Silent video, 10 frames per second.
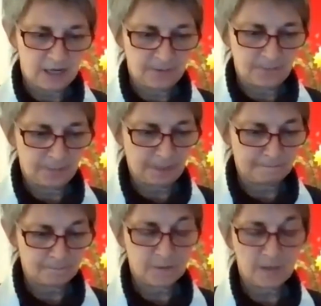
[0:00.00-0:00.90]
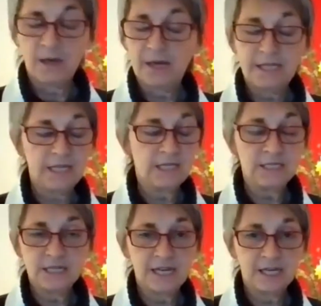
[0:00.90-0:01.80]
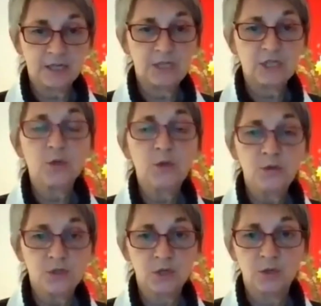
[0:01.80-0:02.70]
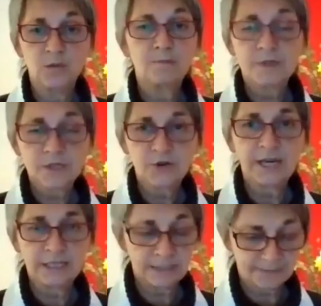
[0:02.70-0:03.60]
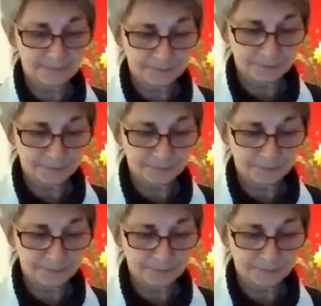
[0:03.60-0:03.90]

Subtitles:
in Indian language, uju, straight.